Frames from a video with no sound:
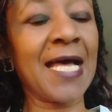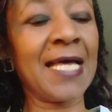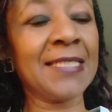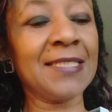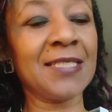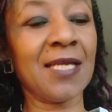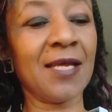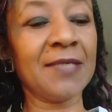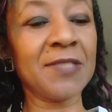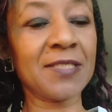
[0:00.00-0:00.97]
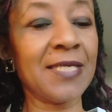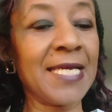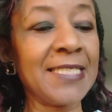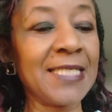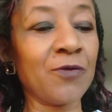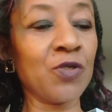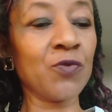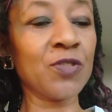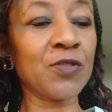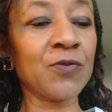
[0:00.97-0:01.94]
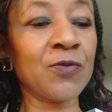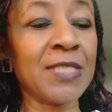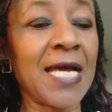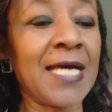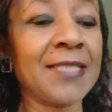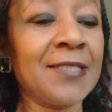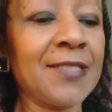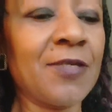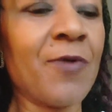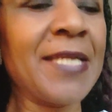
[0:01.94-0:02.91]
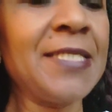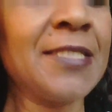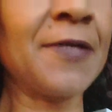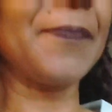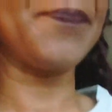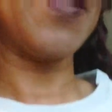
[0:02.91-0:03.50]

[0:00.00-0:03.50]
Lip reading: and times to lay down your sword and surrender.